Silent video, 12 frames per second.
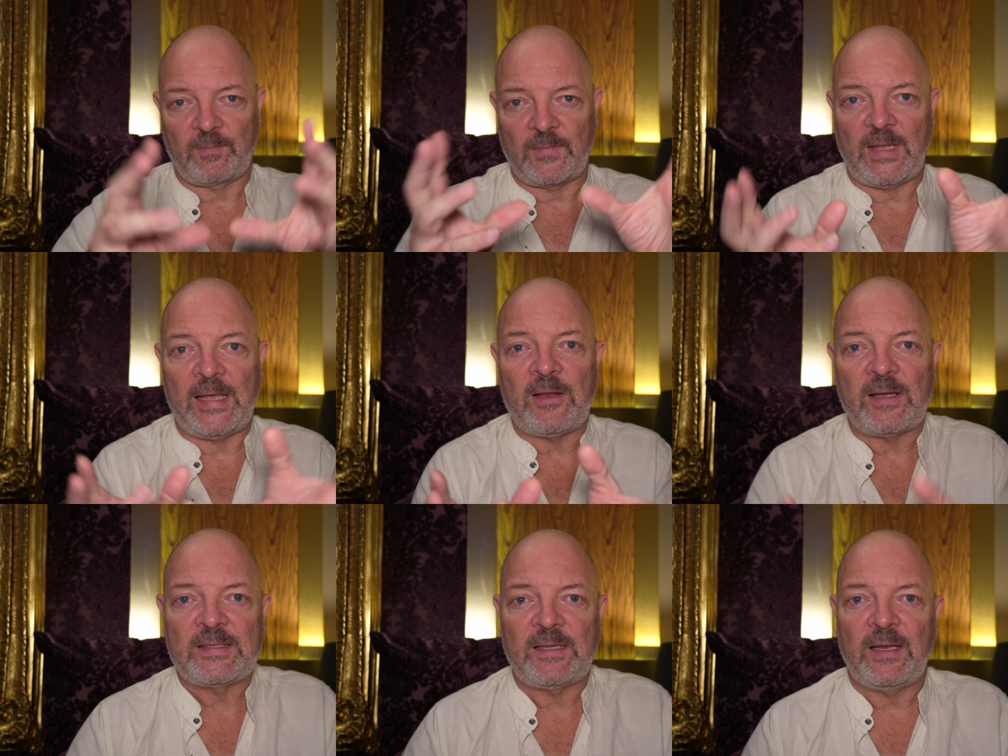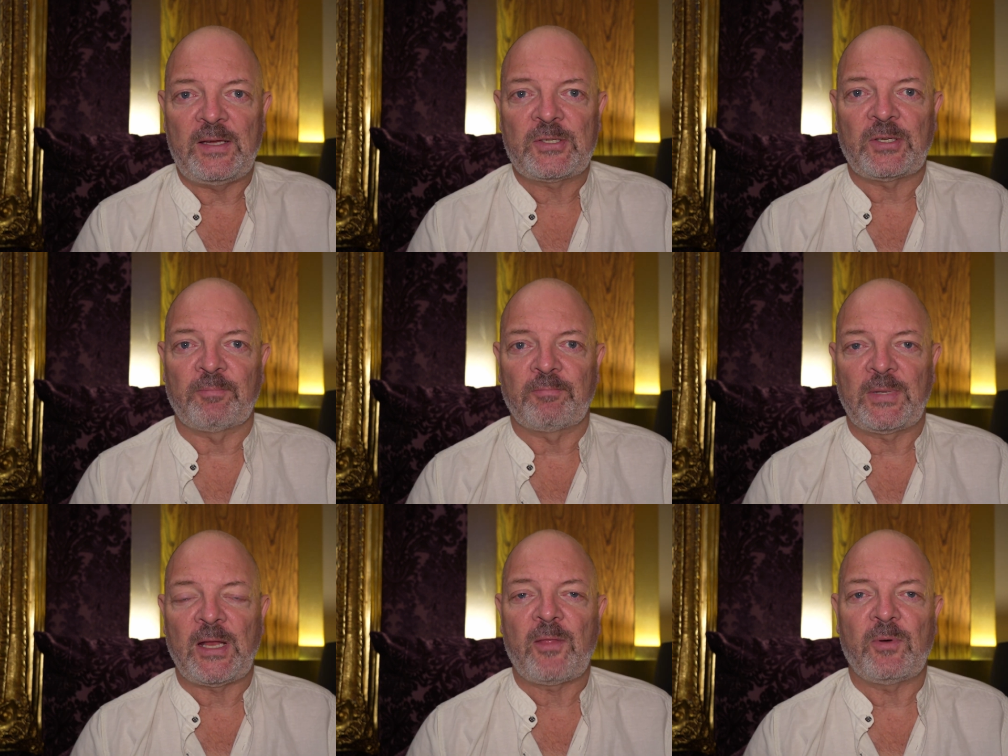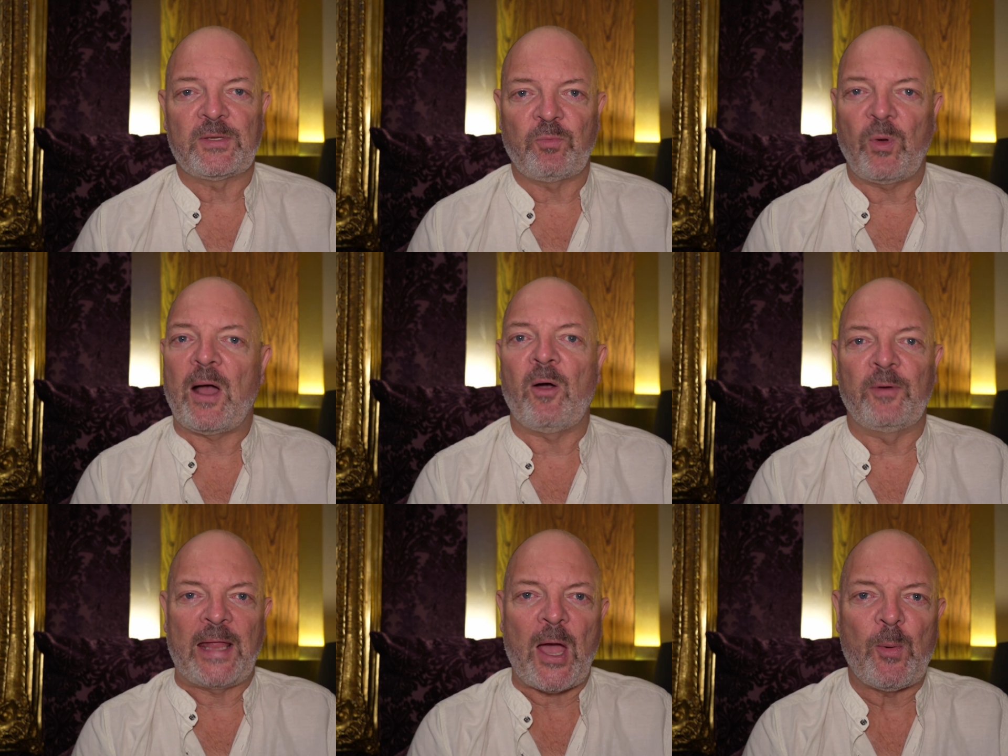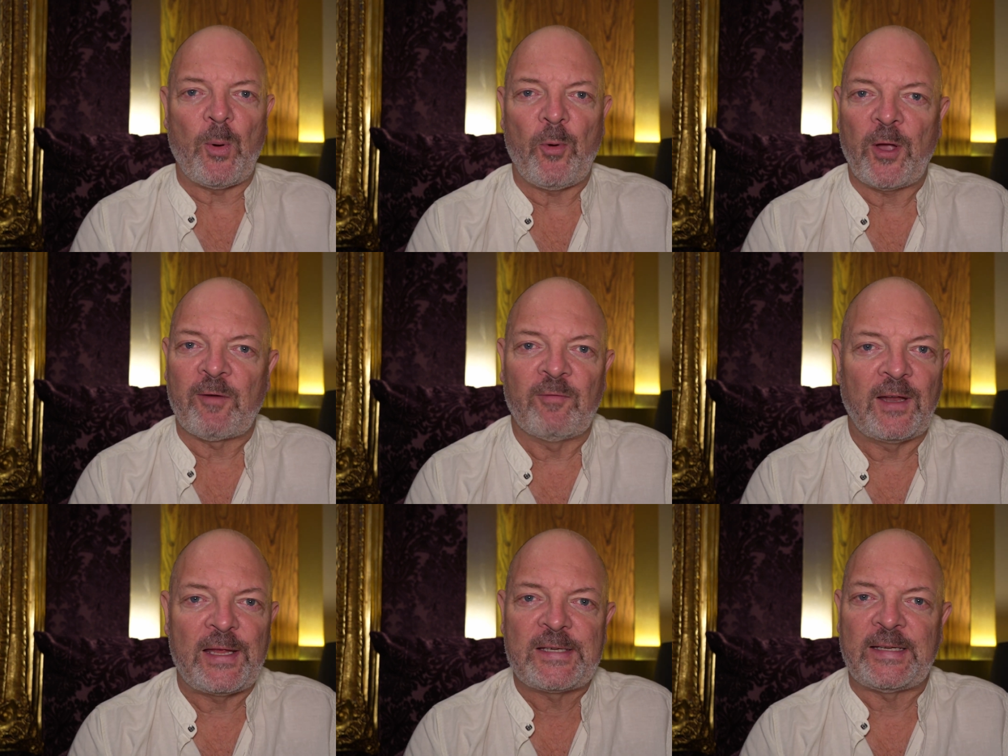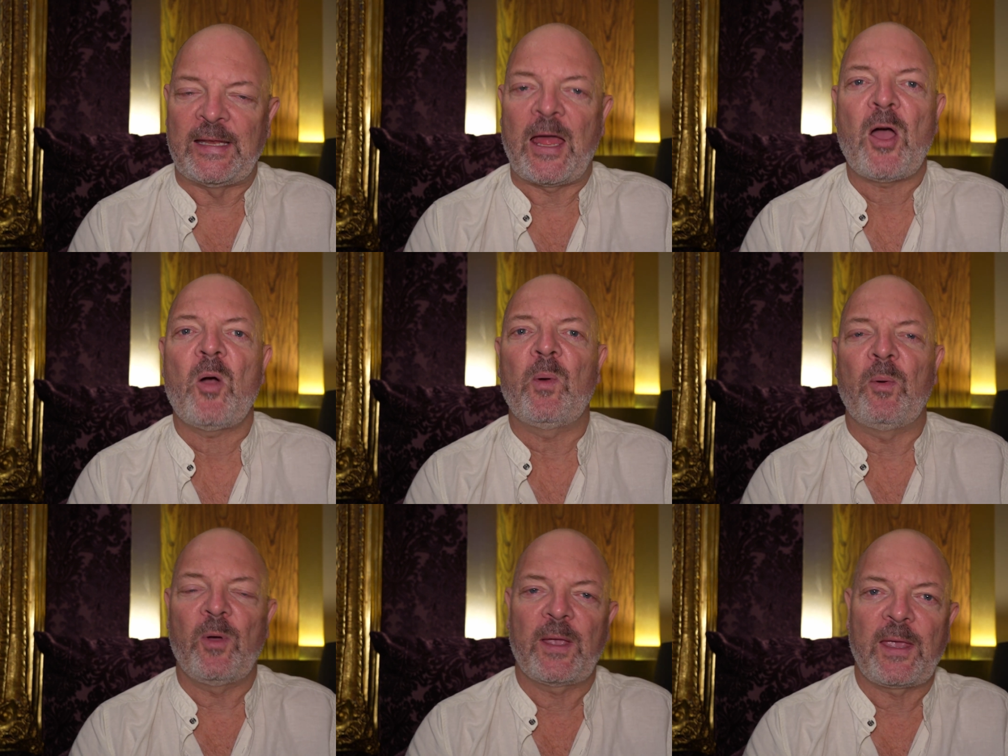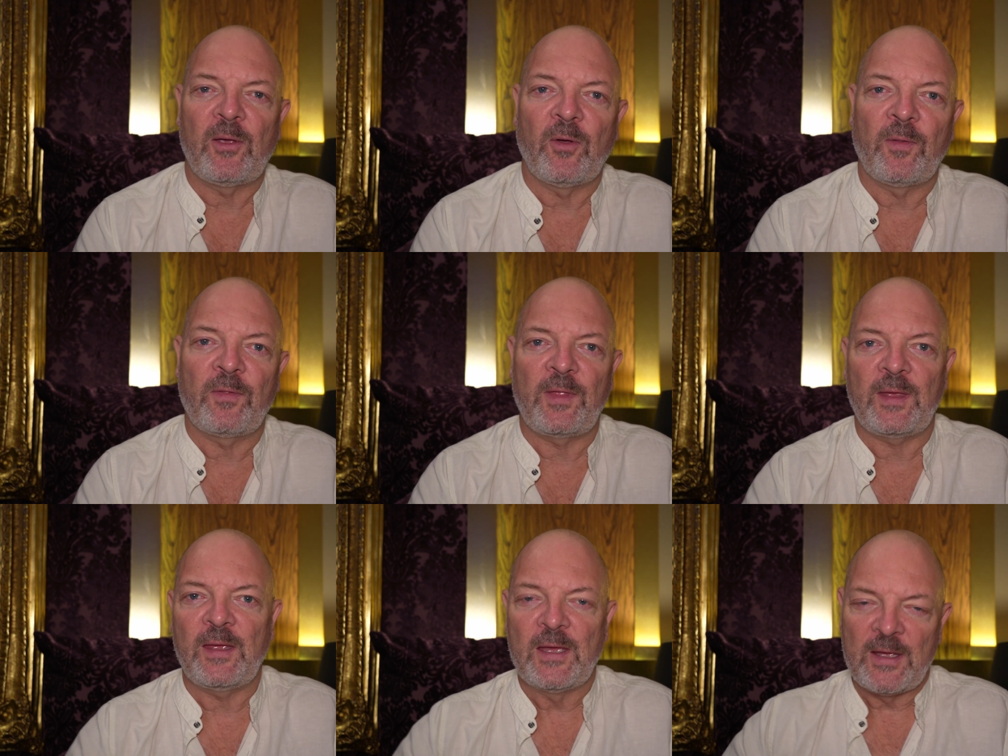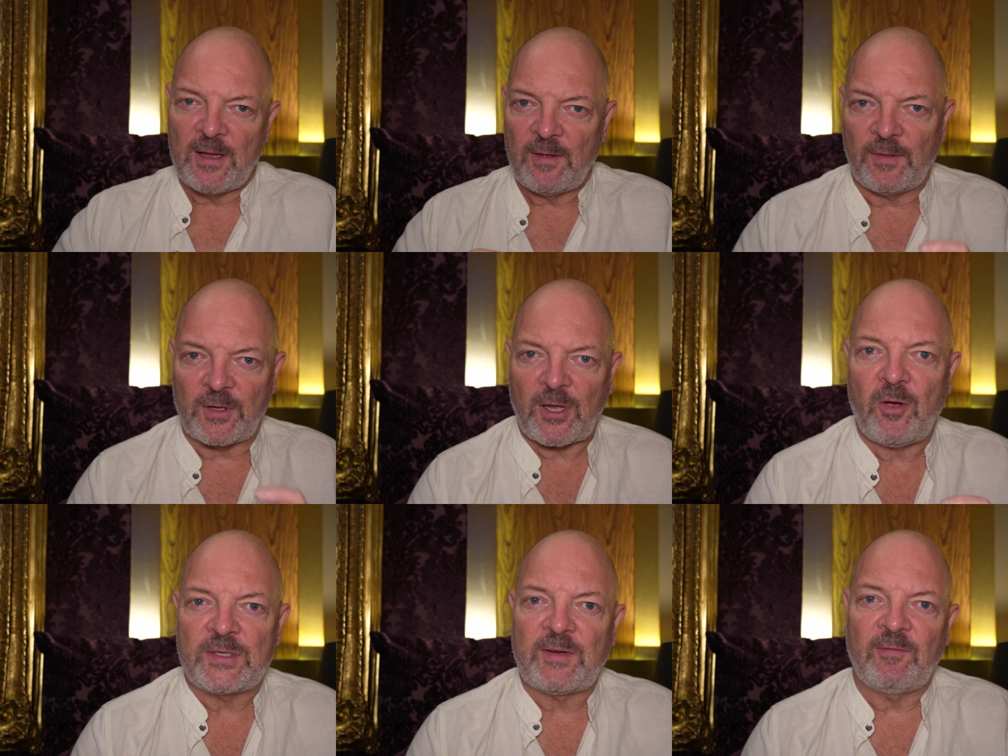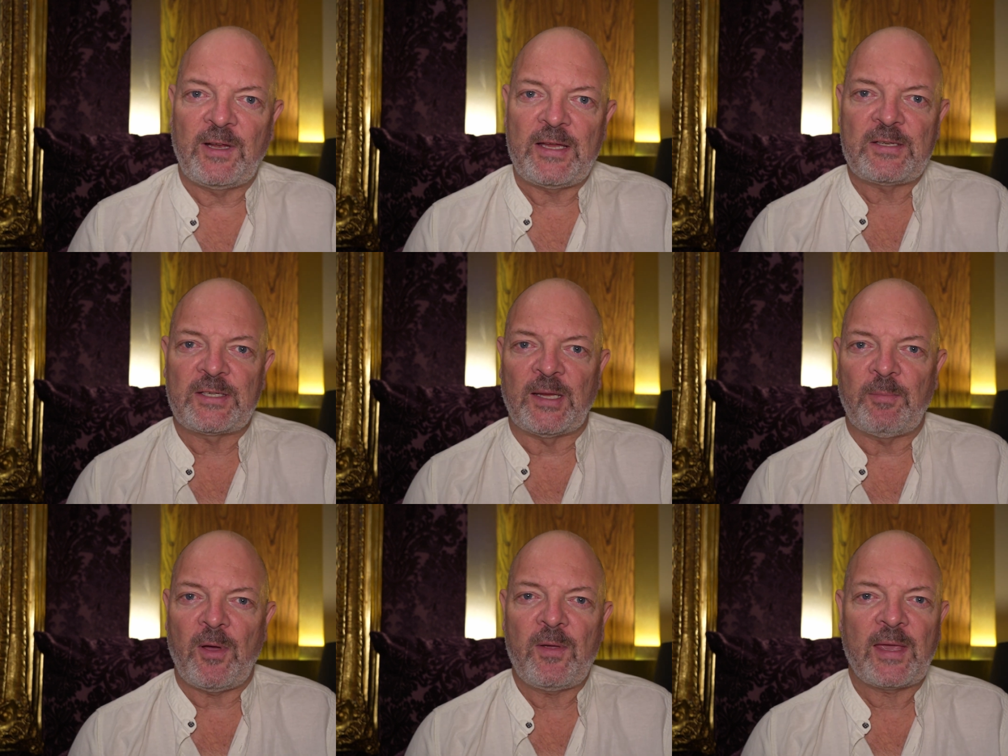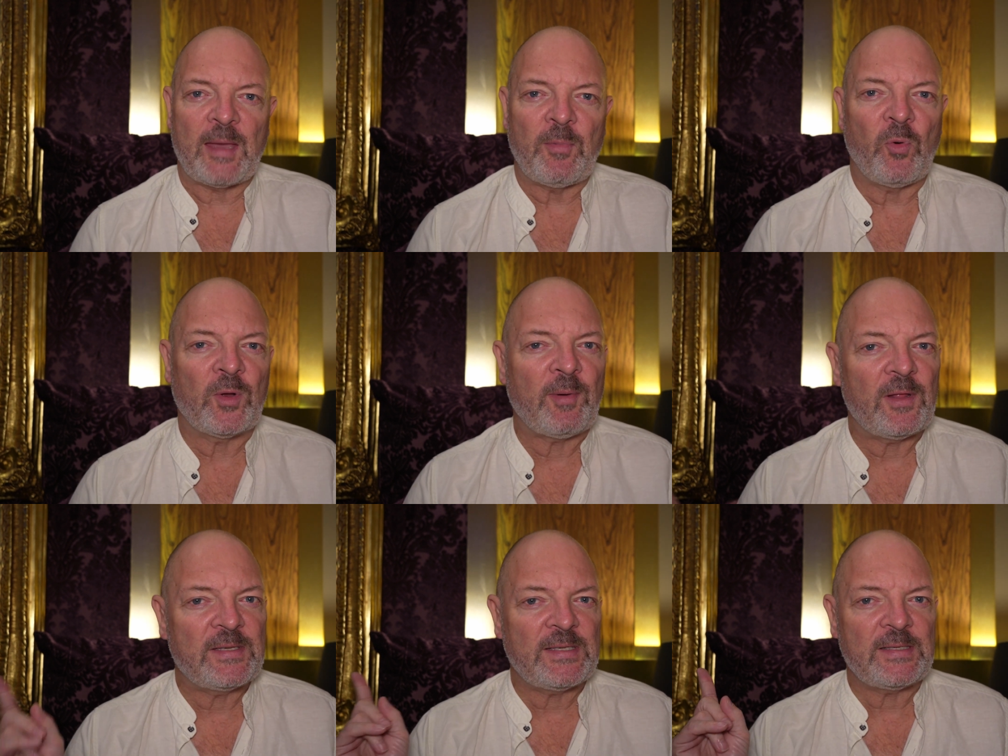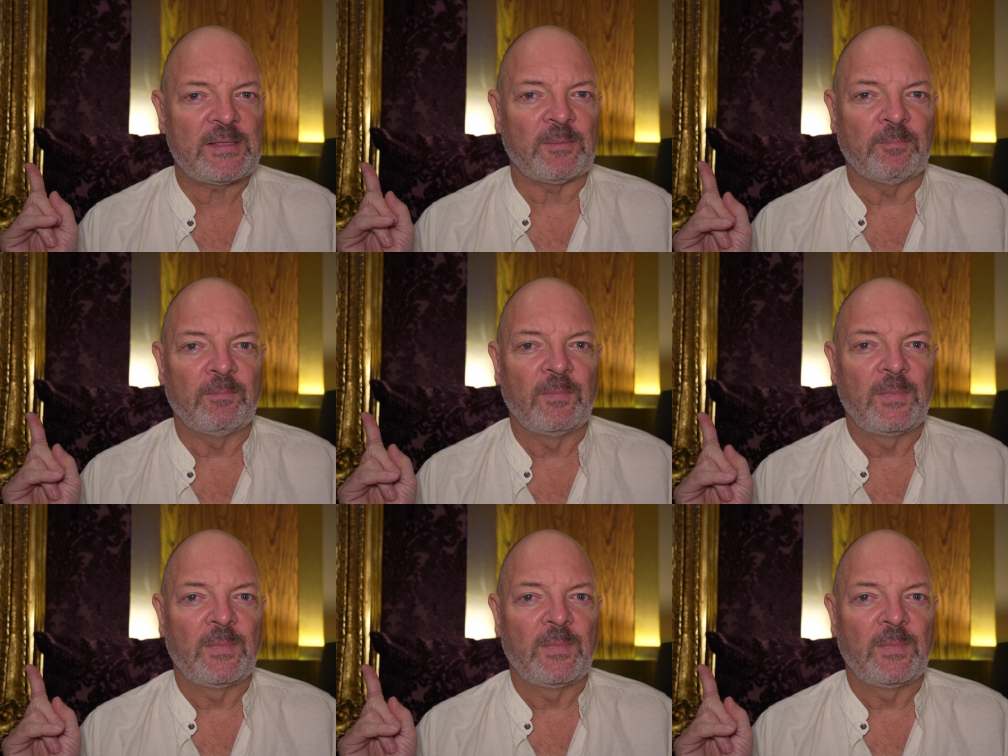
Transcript: in isolation. In other words, wow, now we're working relation. Now we're working on the coaching relationship. Okay, but what about the system?